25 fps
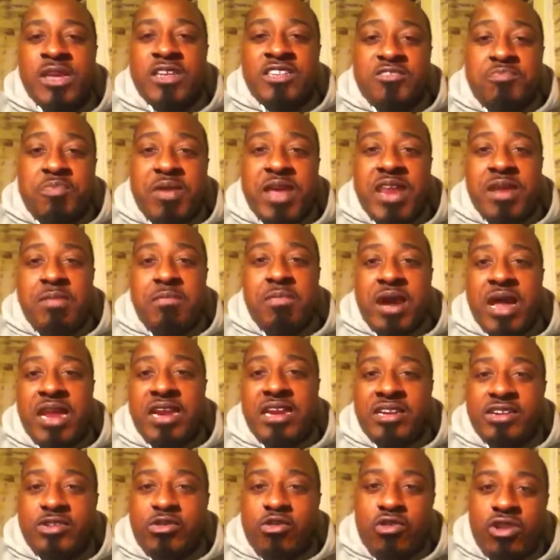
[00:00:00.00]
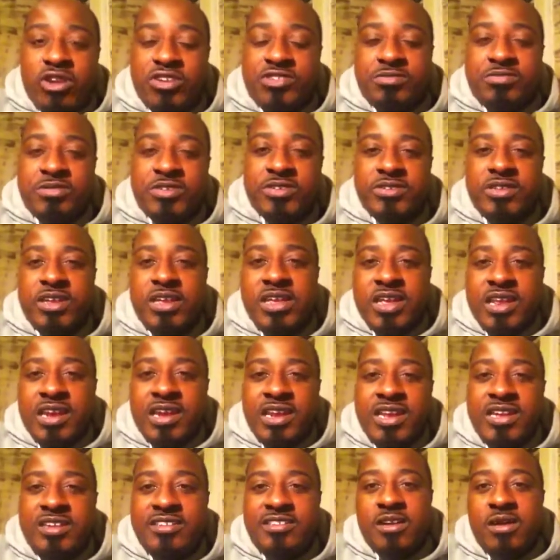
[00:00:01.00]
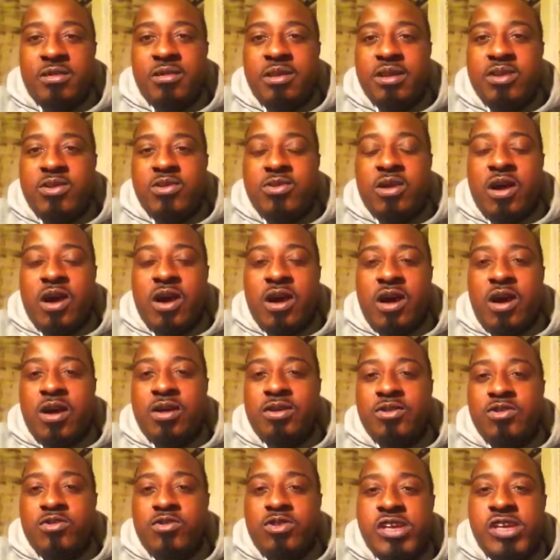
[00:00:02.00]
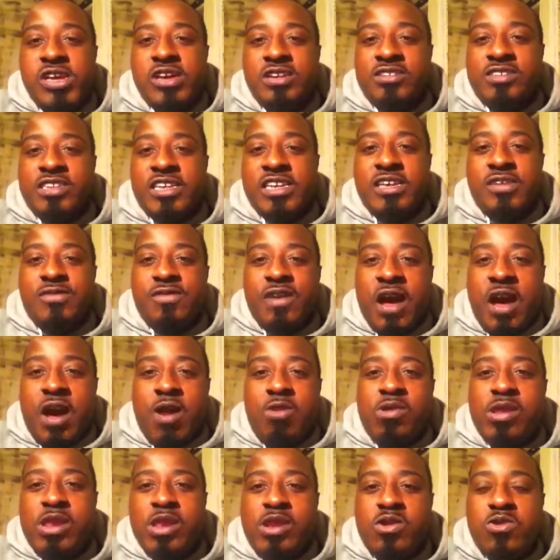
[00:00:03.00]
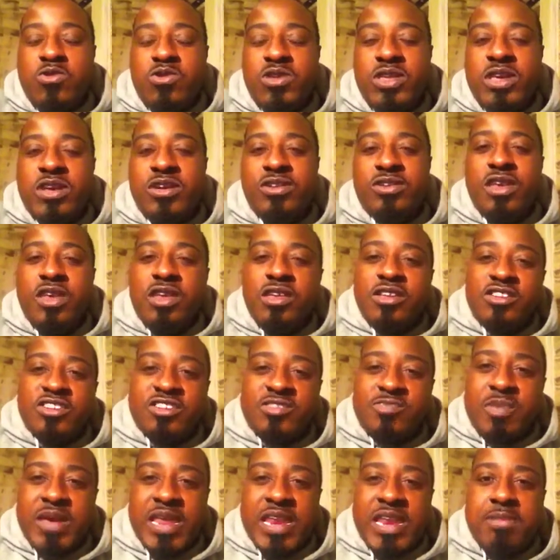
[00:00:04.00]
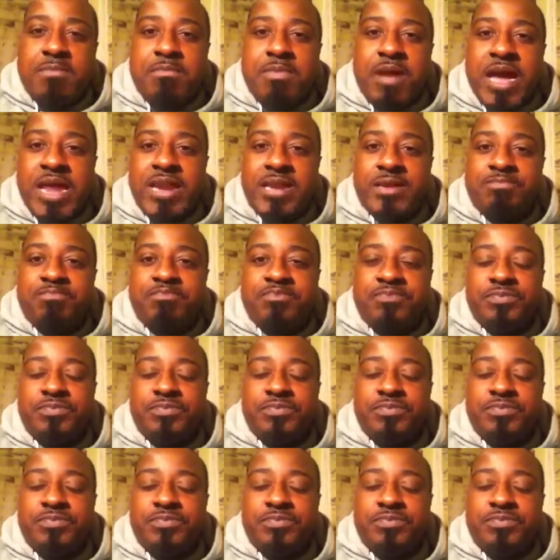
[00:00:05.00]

Spending money. Christmas. Leads up to New Year's Eve, all the way to New Year, you're spending money.